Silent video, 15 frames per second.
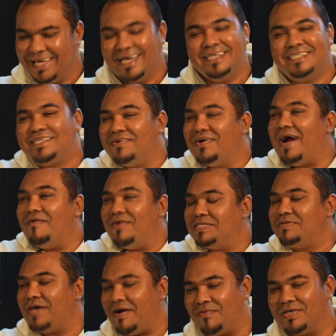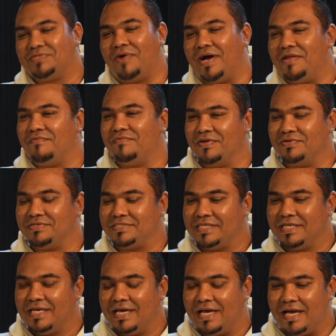So I was one of those.
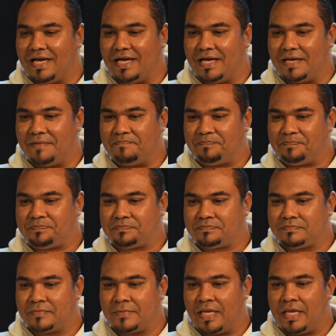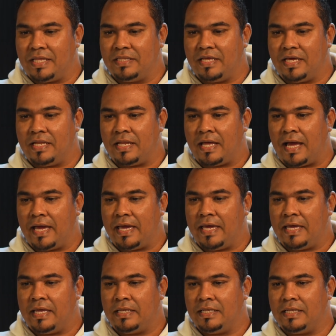Um, and then I
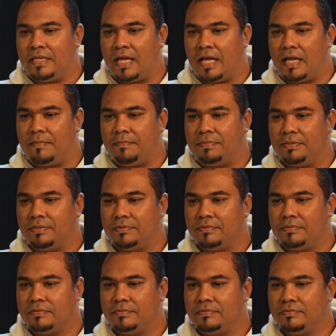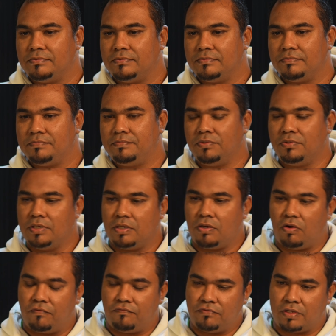ended up pulling
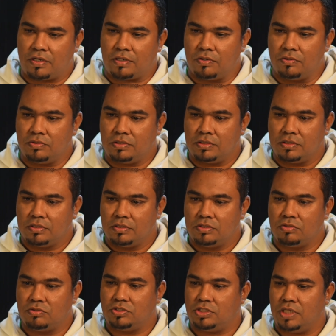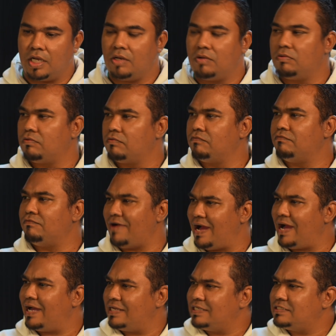off the road to check
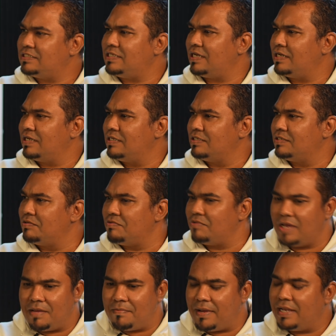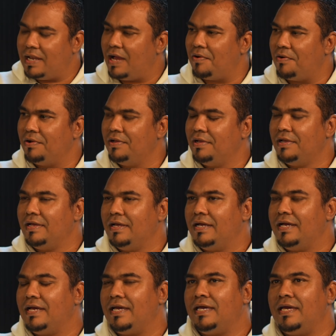waar a sec. Where am I now?
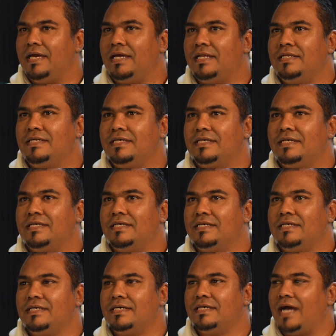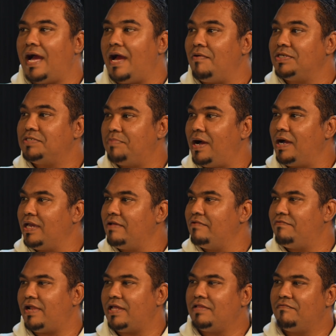And I was parking in
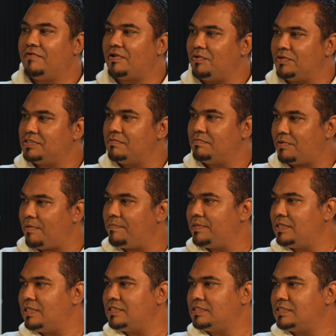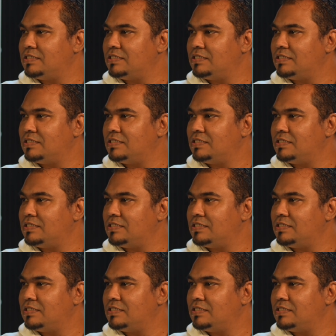front of a Rosen Properties.